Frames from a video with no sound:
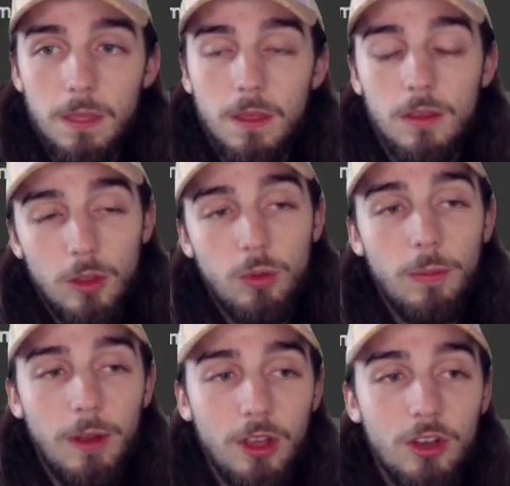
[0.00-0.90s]
This would
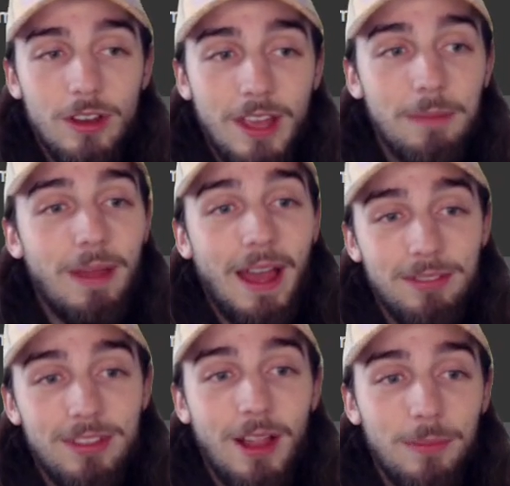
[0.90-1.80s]
have been a good game to
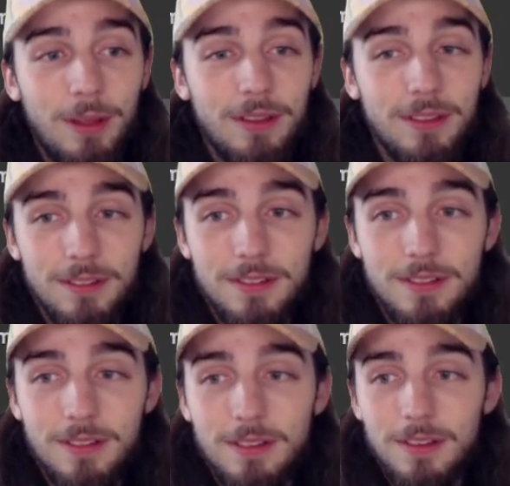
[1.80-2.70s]
have Salamence.
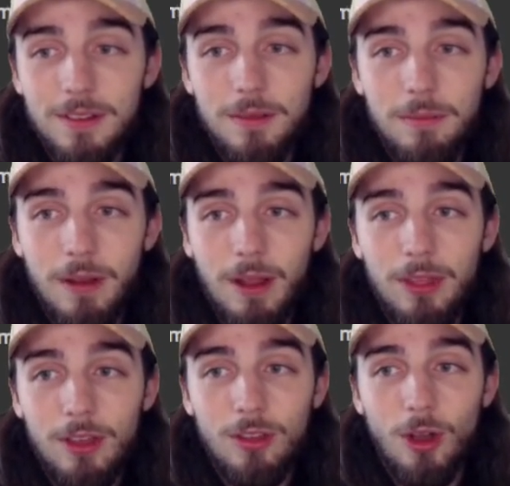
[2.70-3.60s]
But I
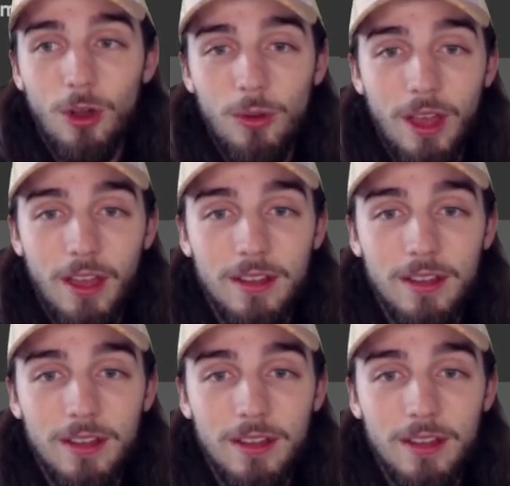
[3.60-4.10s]
think it's okay.